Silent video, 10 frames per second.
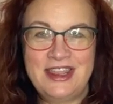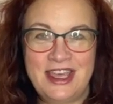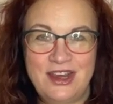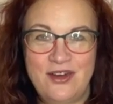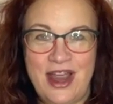
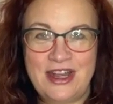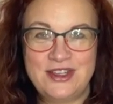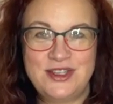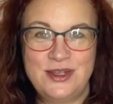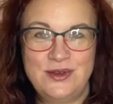that
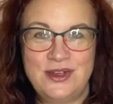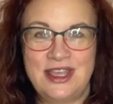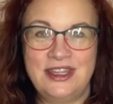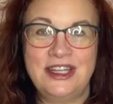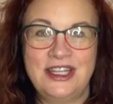gratitude
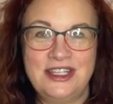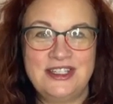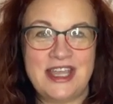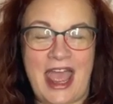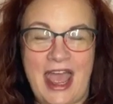can
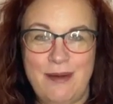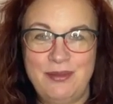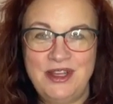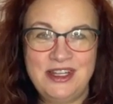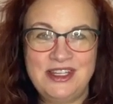lead to
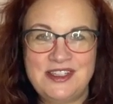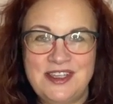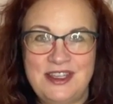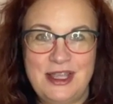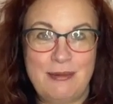happiness
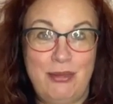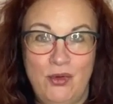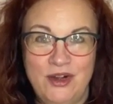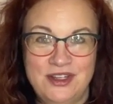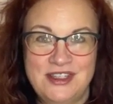and the
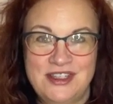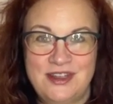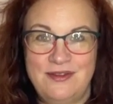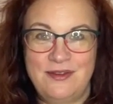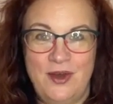importance
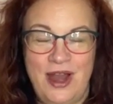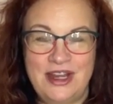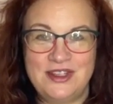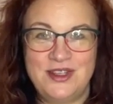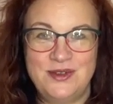of
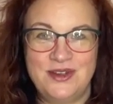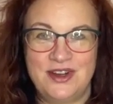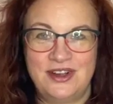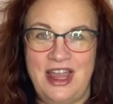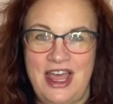gratitude in
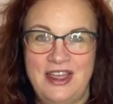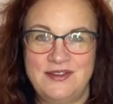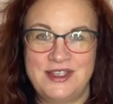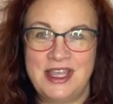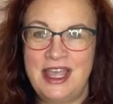our
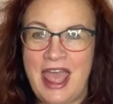lives,